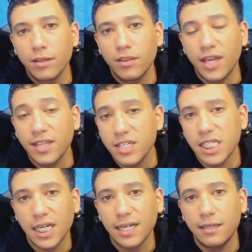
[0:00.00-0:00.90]
the other
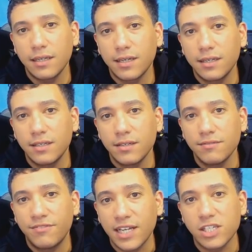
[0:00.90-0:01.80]
side can
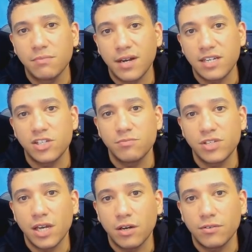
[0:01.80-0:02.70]
victimize
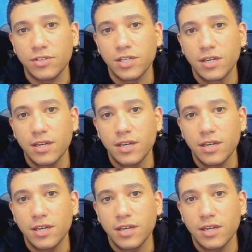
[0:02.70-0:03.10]
themselves